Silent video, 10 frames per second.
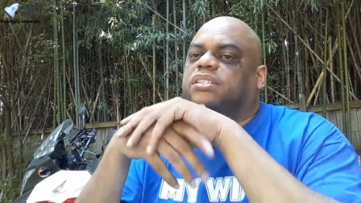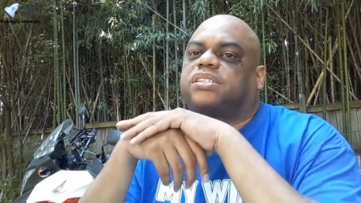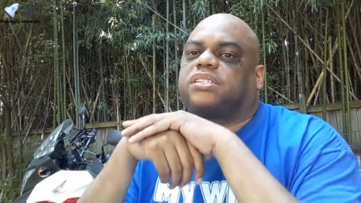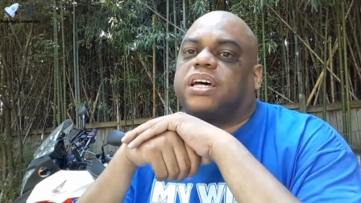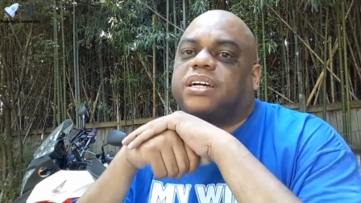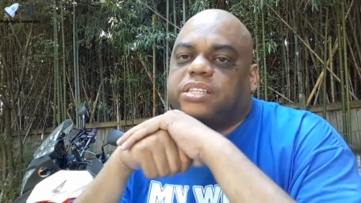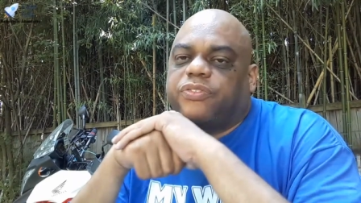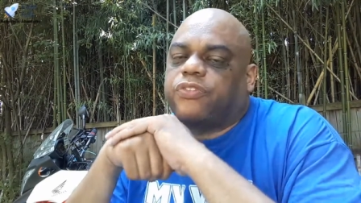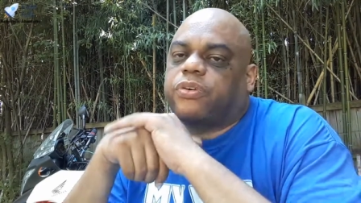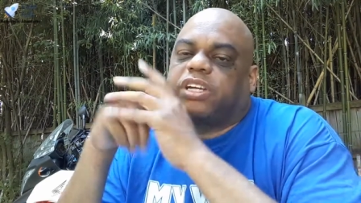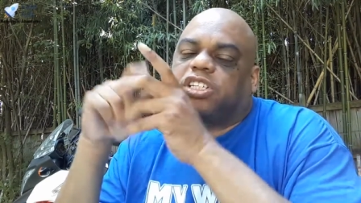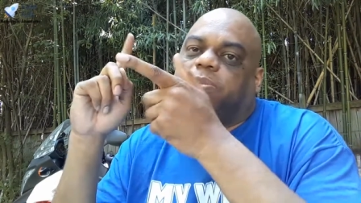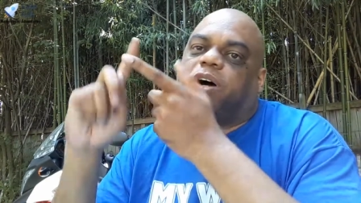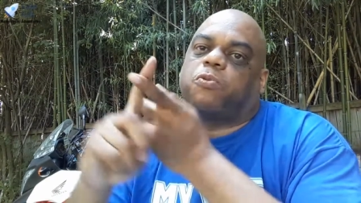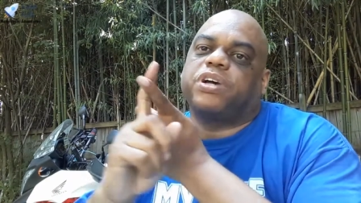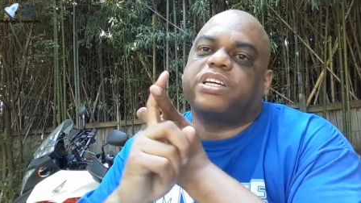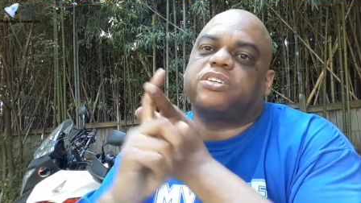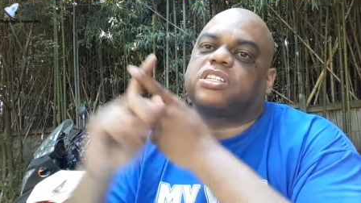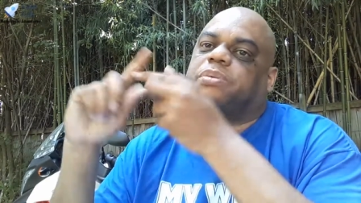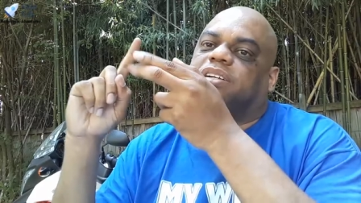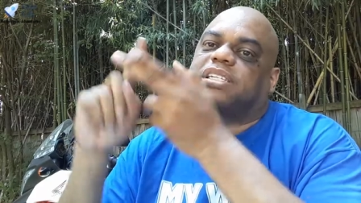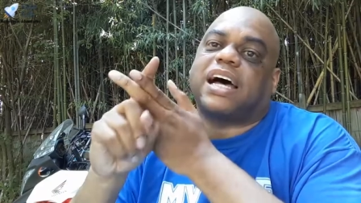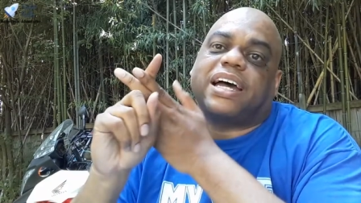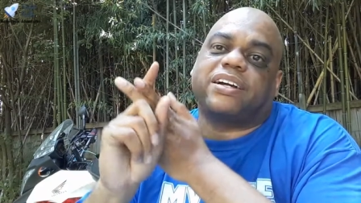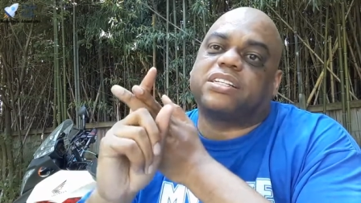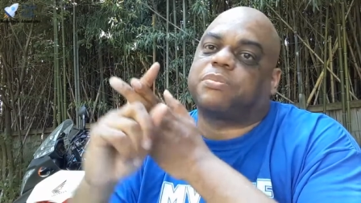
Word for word: tons of information about wheels, about tires,